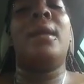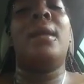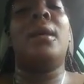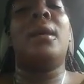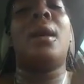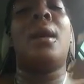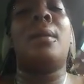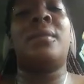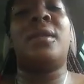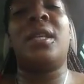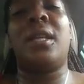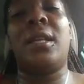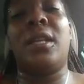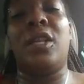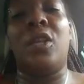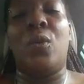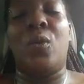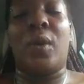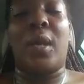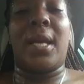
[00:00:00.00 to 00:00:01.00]
I'm
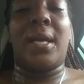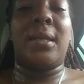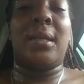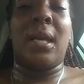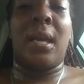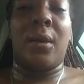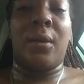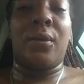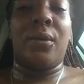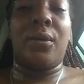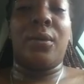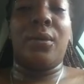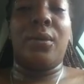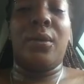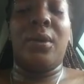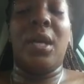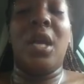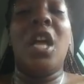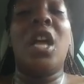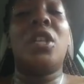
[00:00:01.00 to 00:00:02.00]
telling you what I saw.
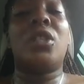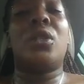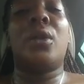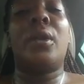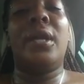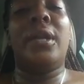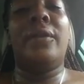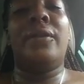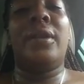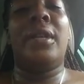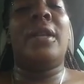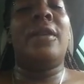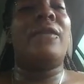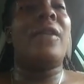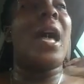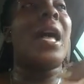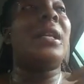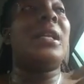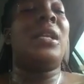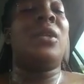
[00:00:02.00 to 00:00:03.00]
So even if
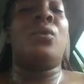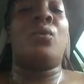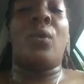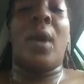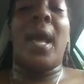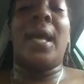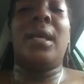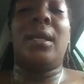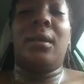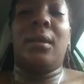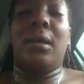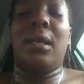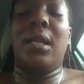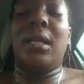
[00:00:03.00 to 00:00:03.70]
I didn't write it,